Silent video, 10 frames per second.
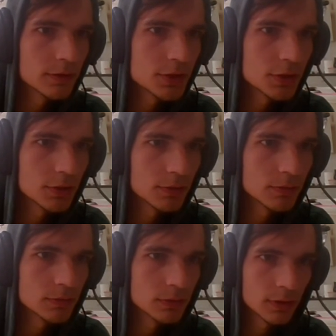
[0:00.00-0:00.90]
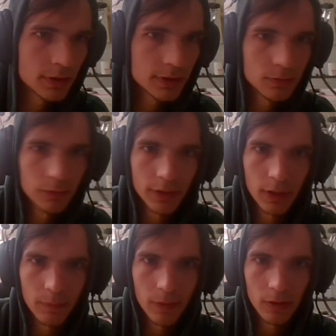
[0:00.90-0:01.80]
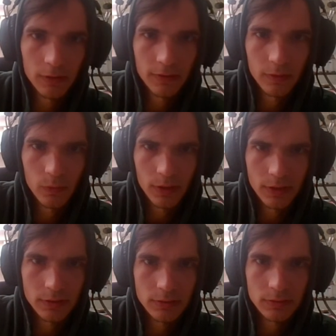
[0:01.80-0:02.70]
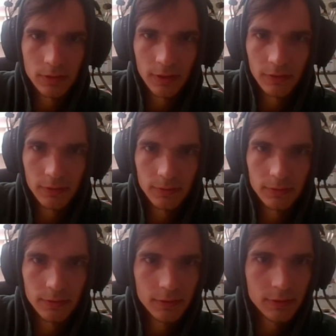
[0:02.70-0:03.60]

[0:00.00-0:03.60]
show like when I bought and when I sold.